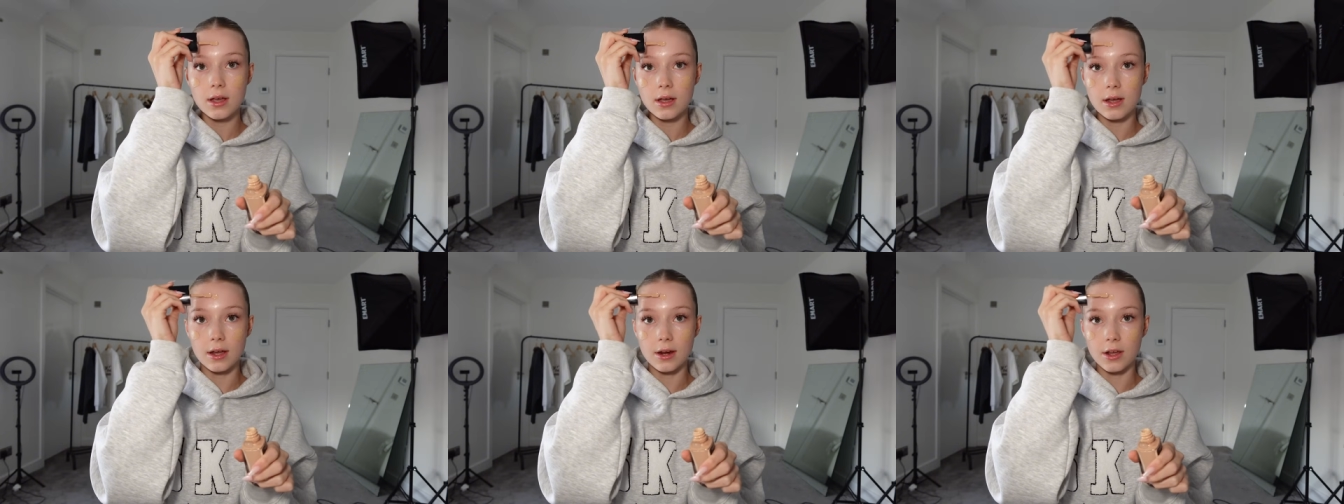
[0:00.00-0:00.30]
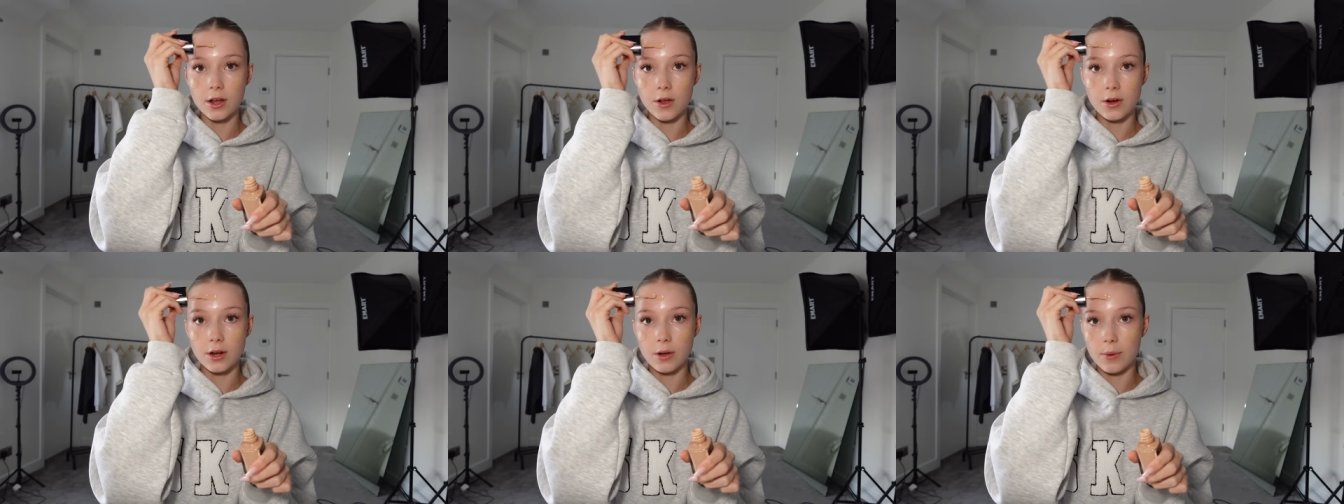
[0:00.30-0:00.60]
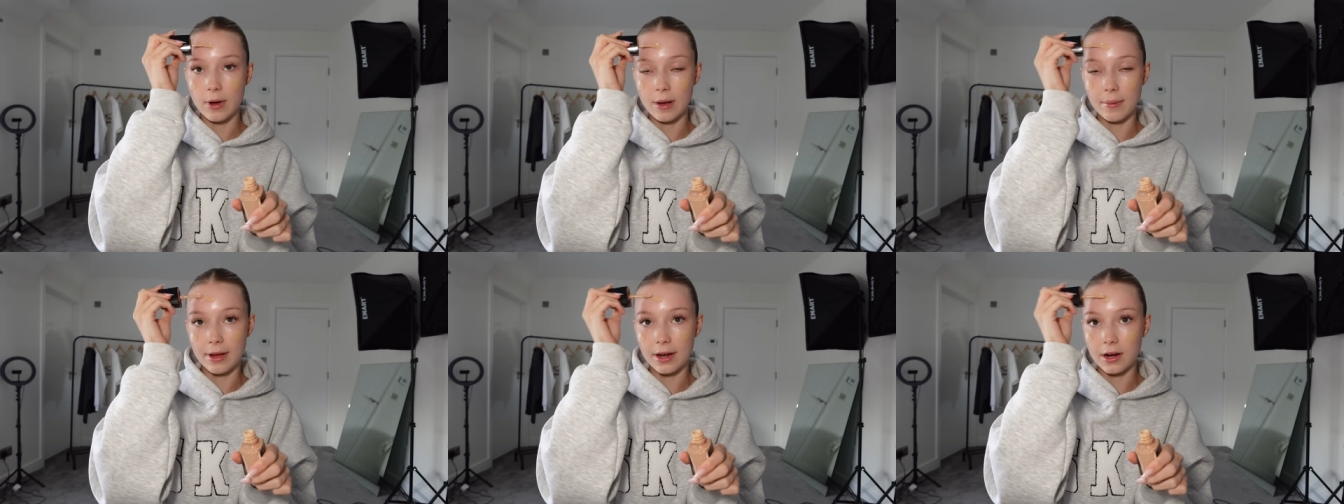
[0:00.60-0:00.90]
And I only
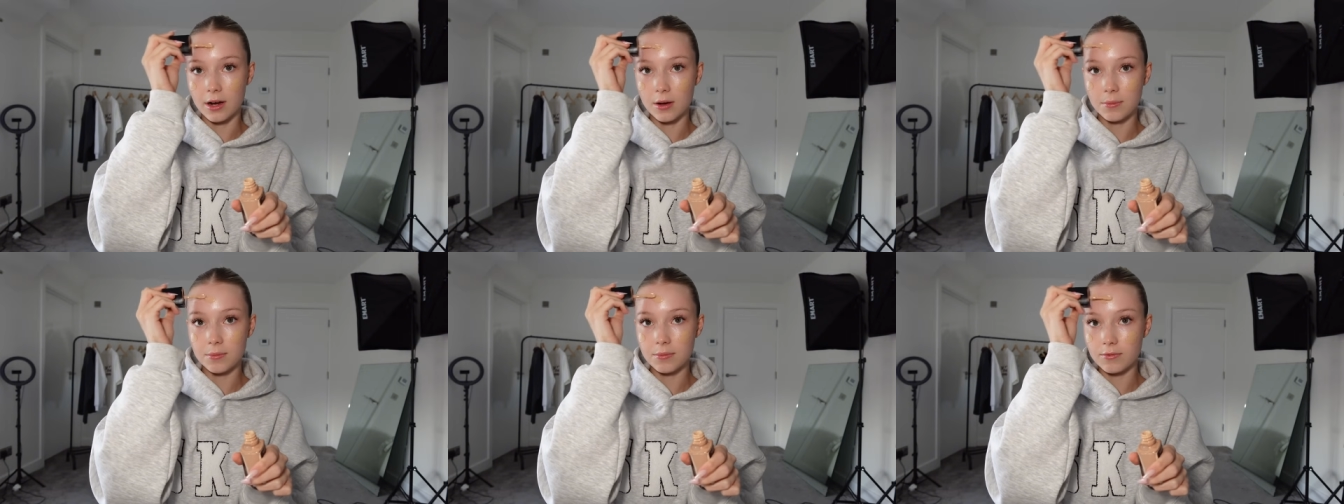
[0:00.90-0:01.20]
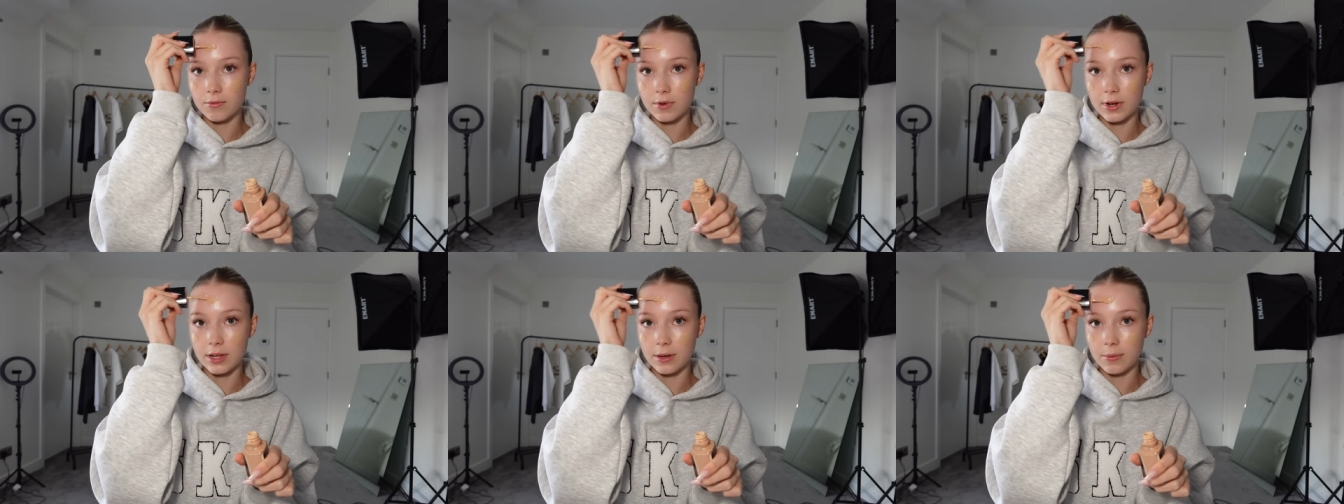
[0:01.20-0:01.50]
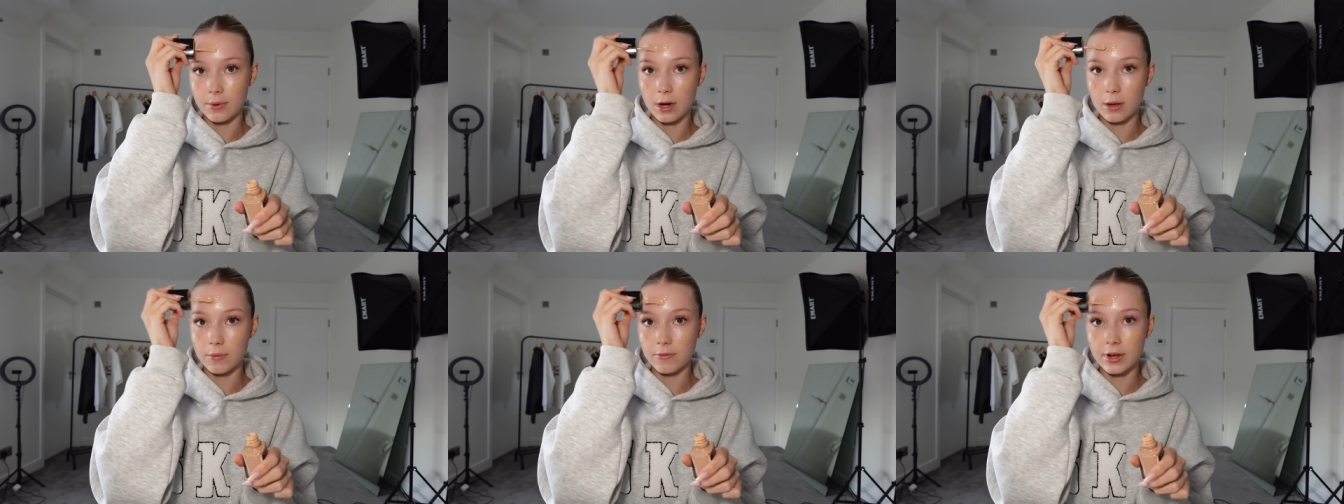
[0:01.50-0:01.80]
wear makeup really
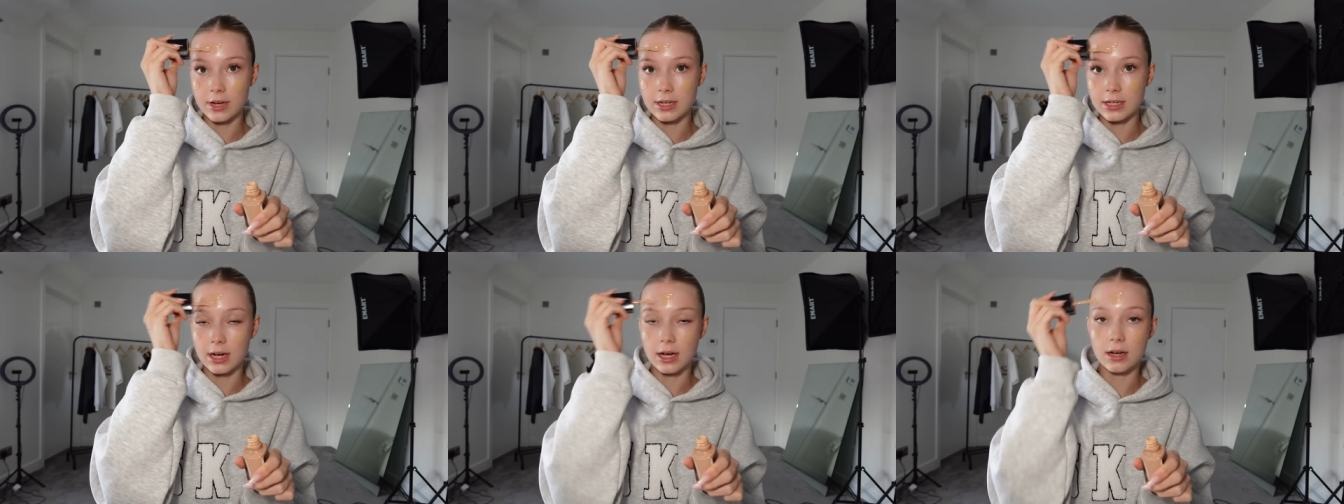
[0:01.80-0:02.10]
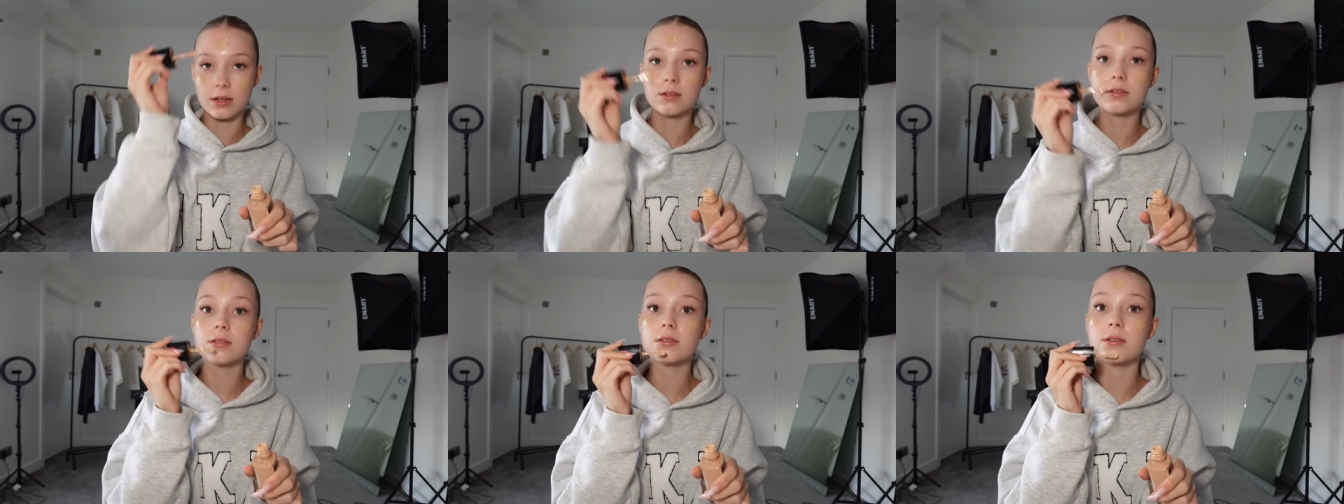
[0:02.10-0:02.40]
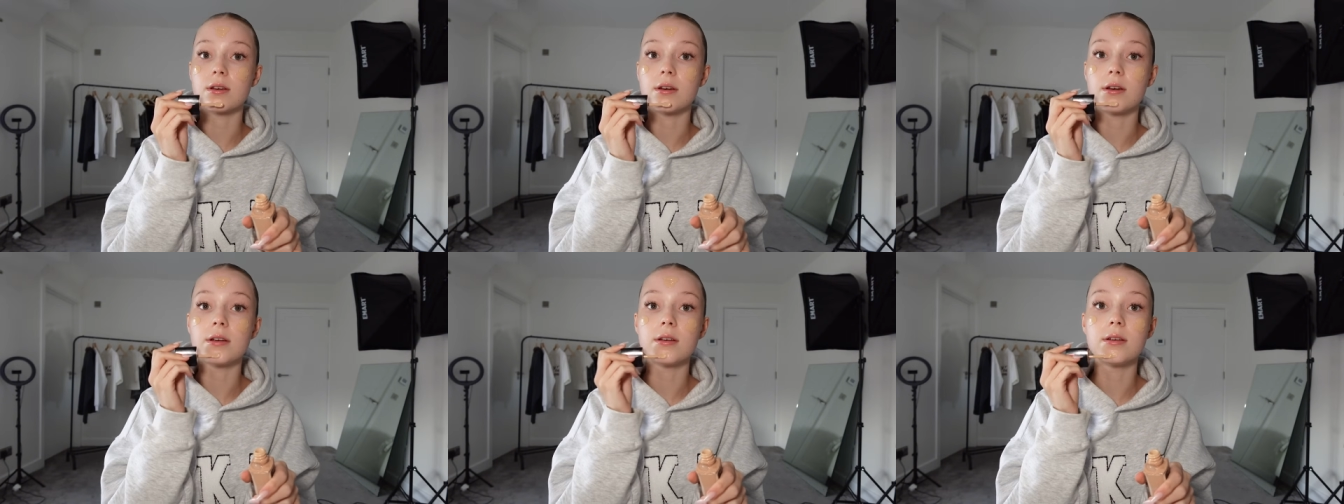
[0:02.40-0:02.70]
when I'm fake tanned,
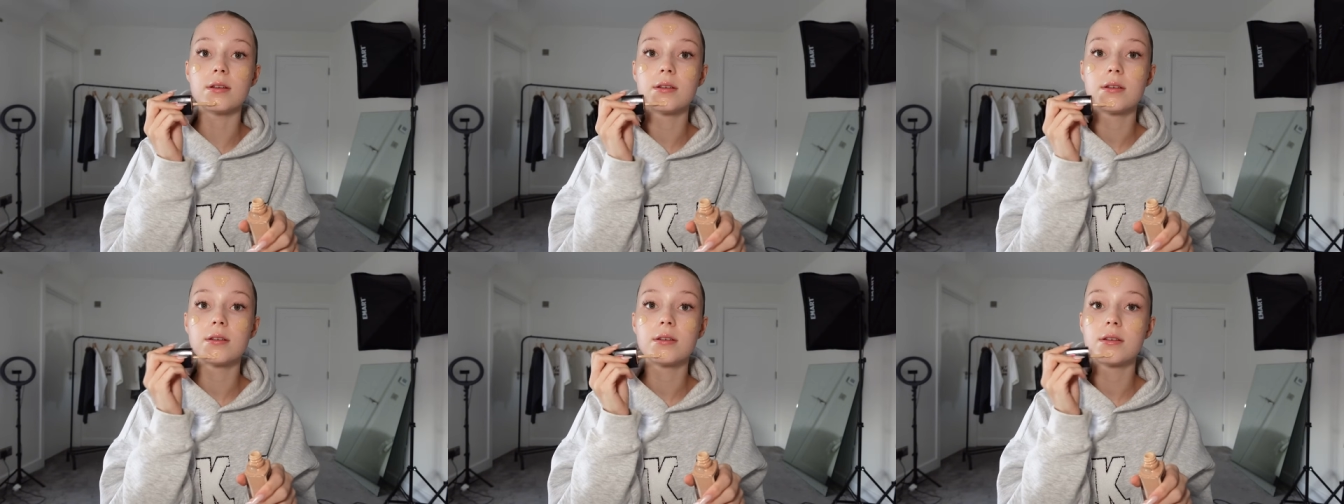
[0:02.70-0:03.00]
so I